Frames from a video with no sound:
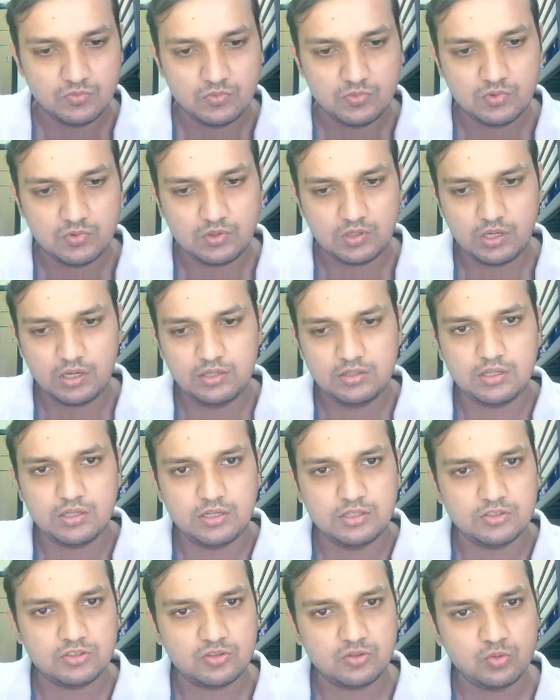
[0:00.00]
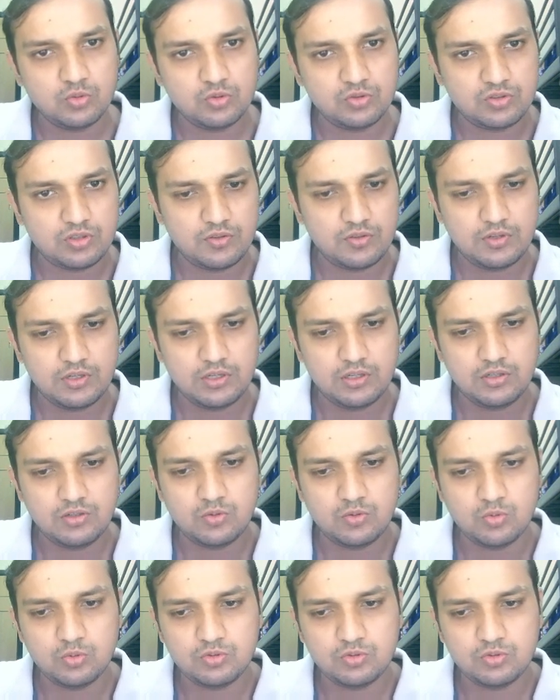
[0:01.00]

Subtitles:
Nine, that is 2, 7, 2,